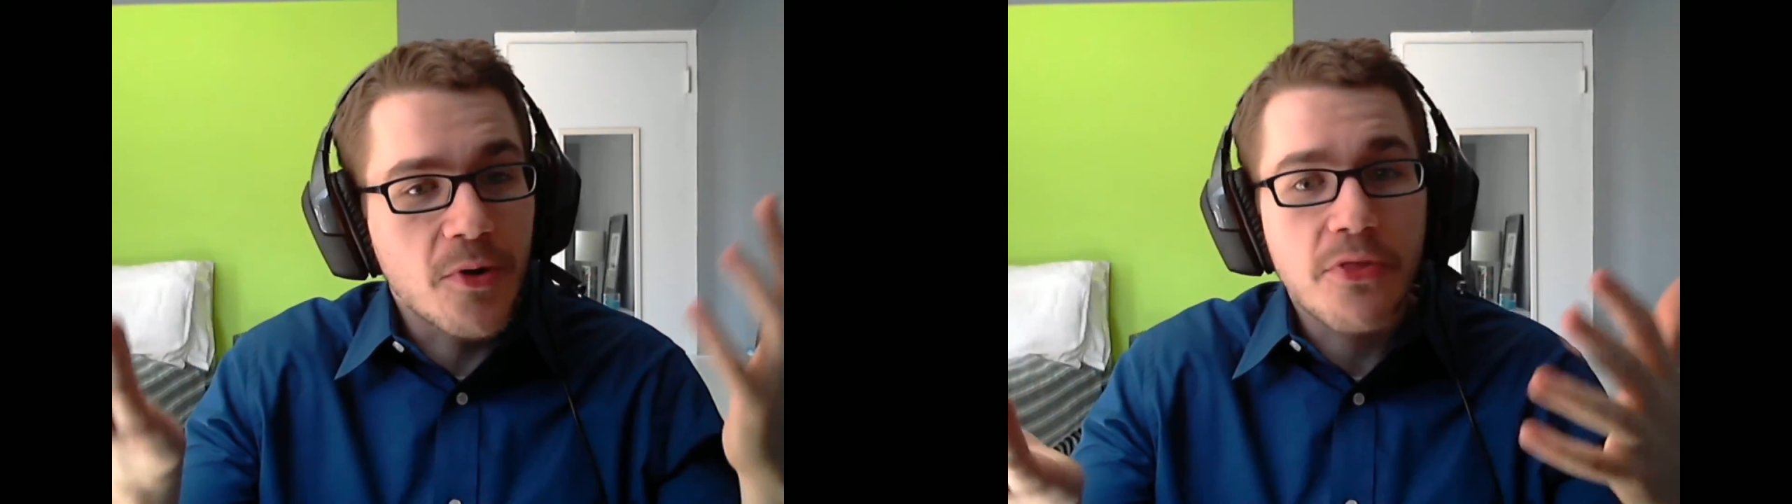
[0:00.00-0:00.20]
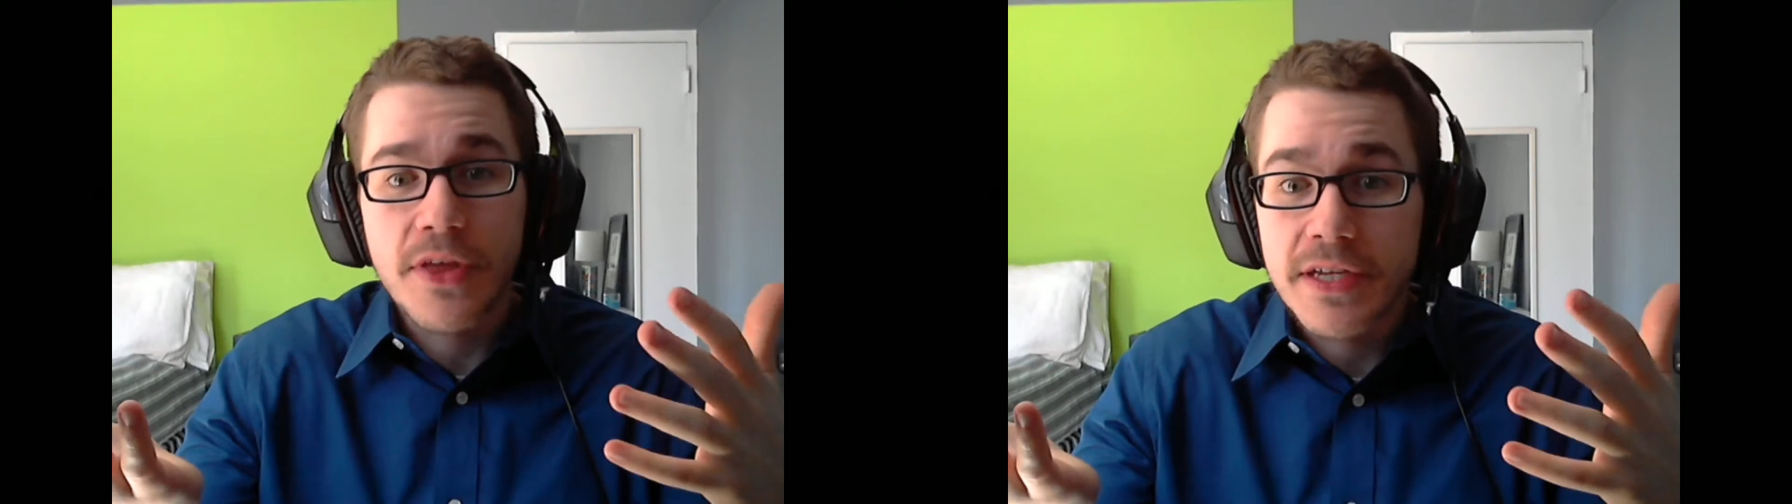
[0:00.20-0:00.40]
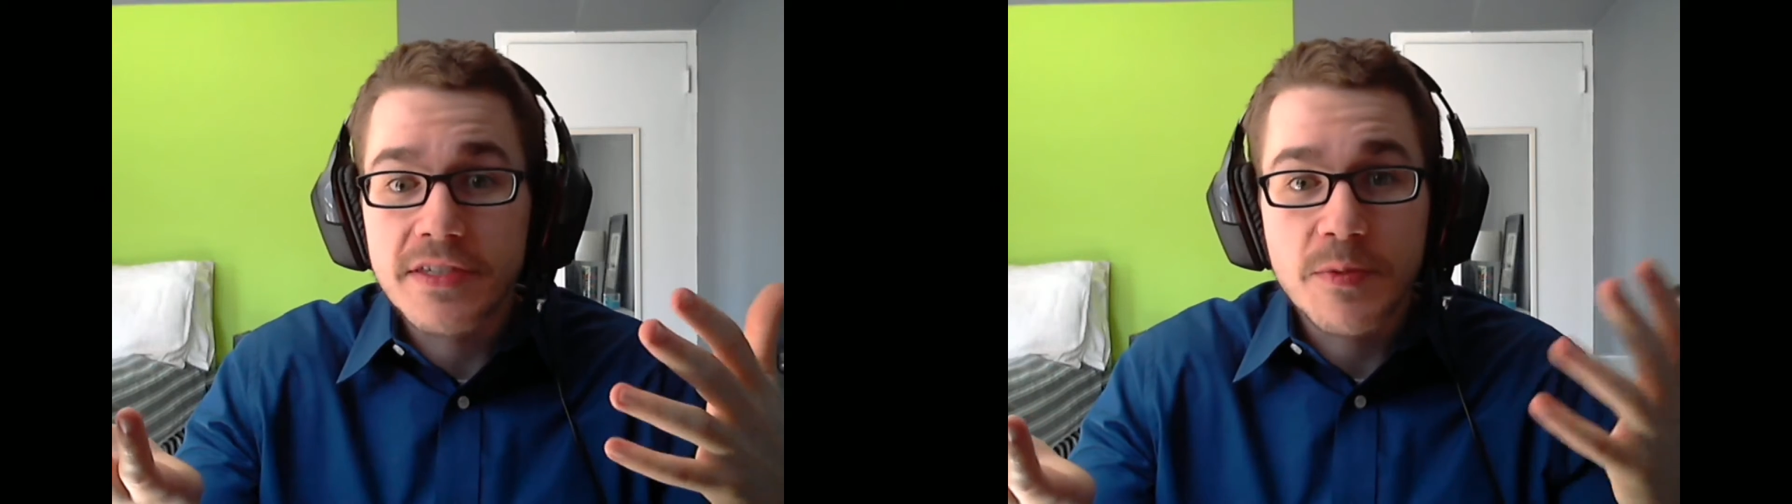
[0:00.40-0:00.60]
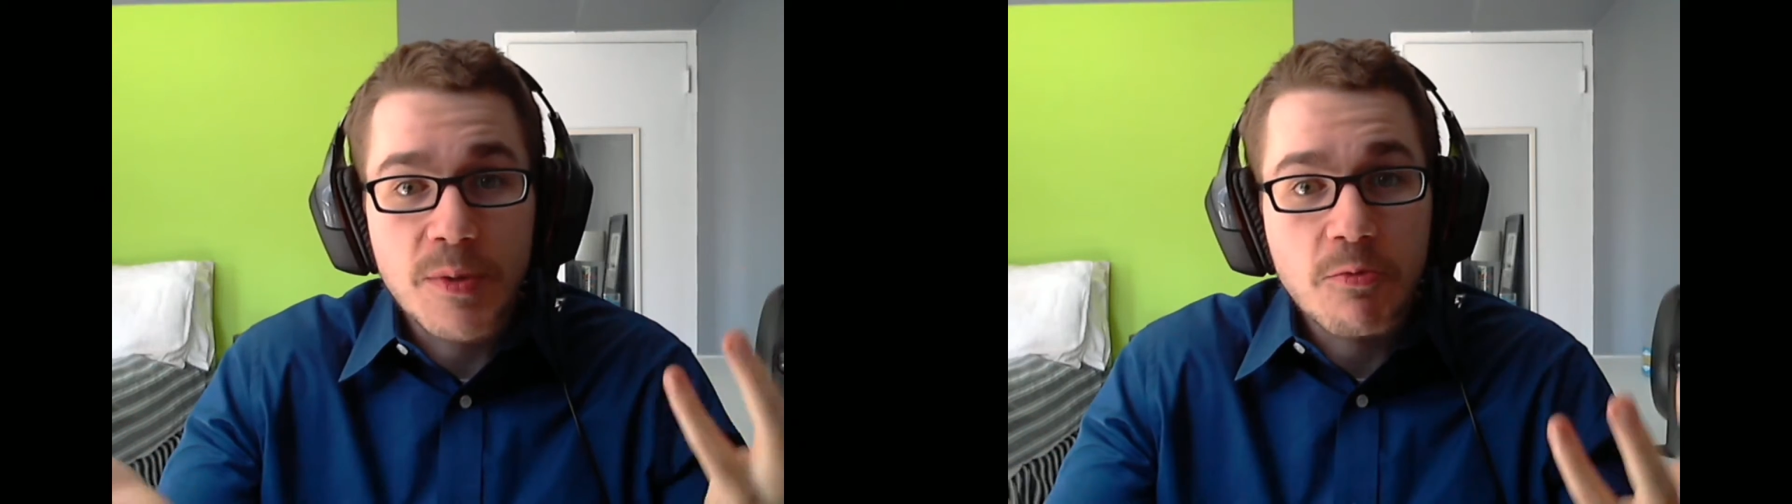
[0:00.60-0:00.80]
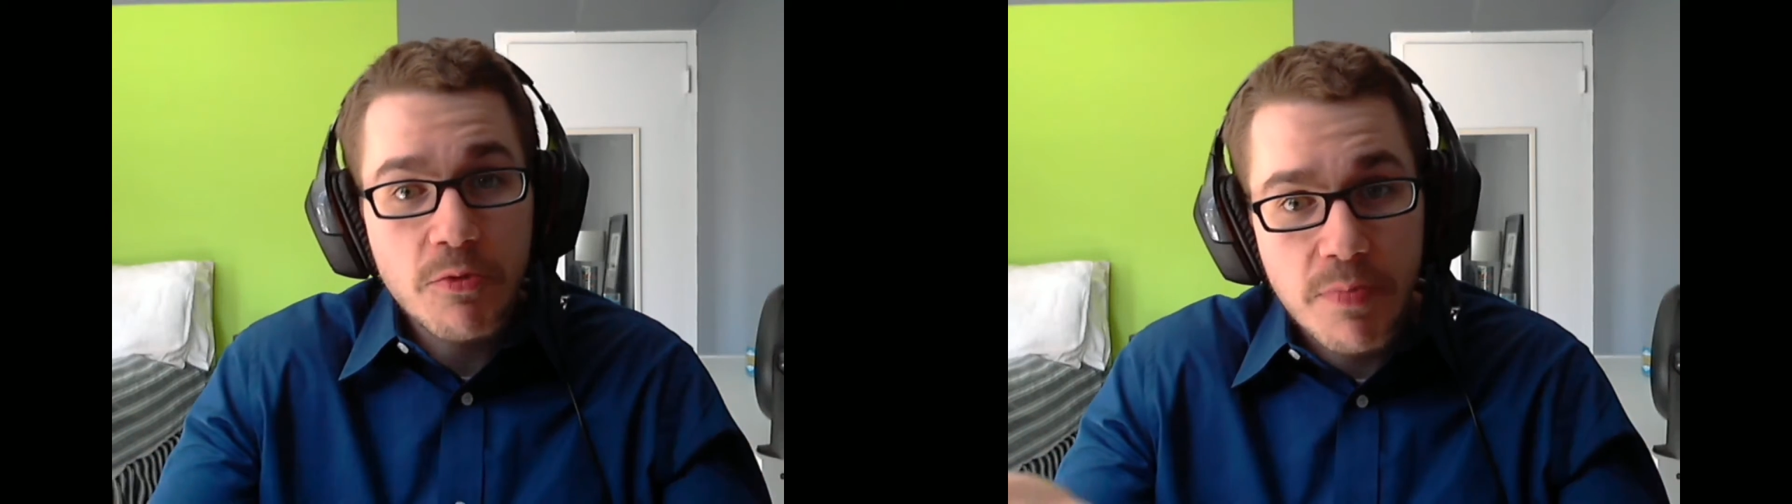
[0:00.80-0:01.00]
things that people
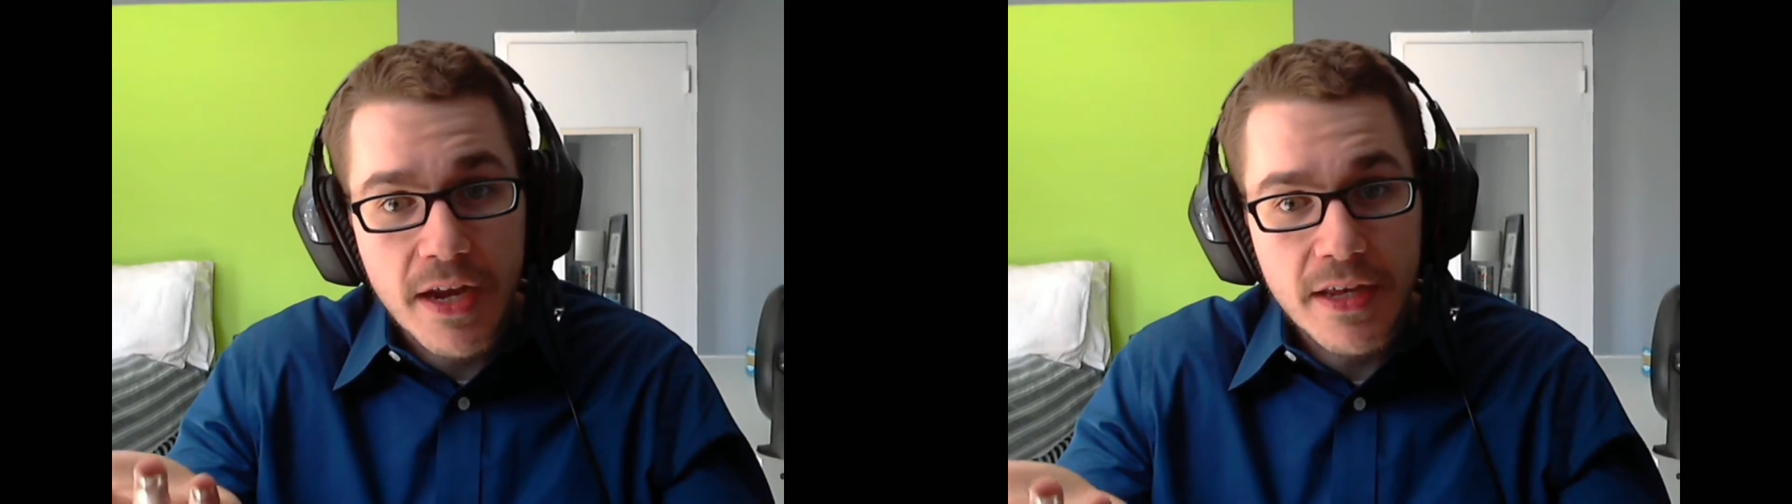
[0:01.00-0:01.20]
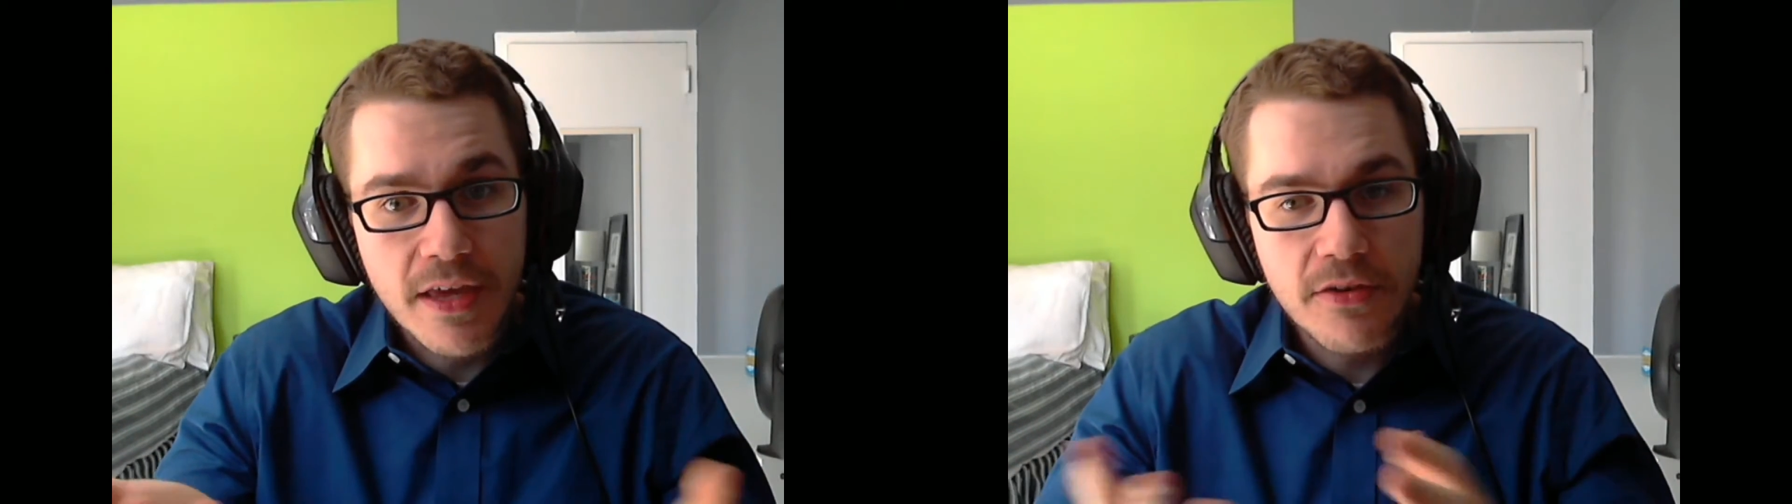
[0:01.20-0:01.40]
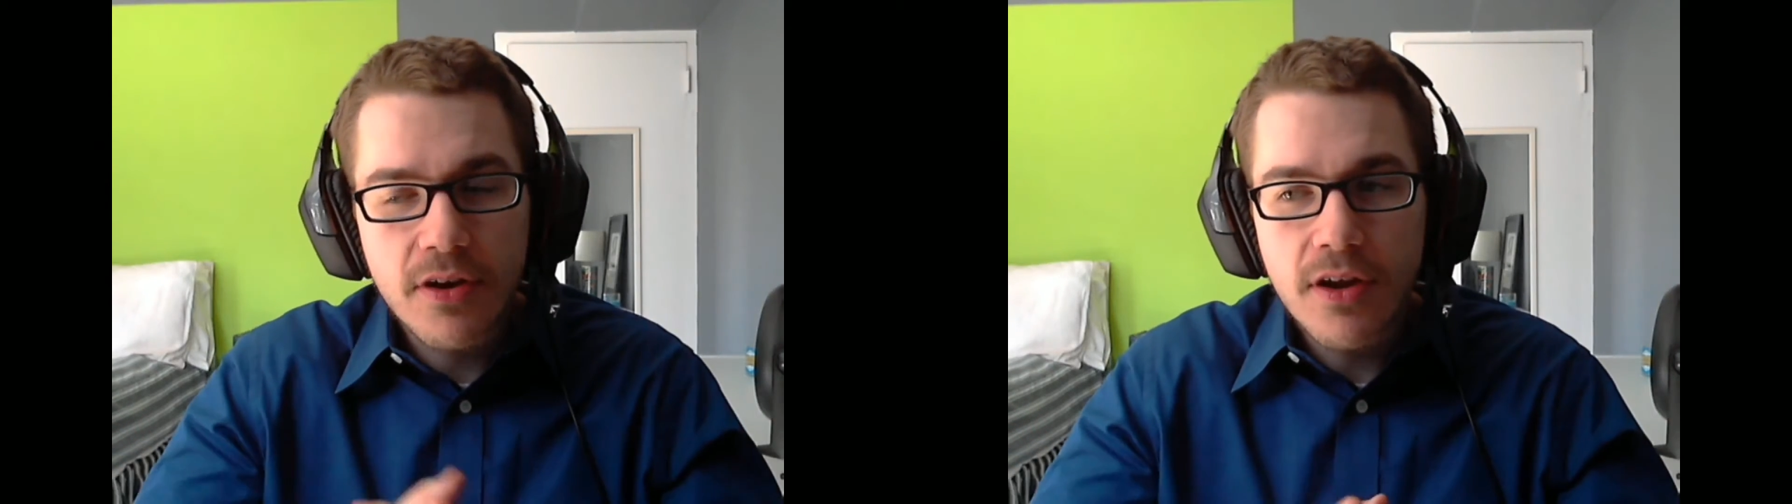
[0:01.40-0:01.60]
would buy together.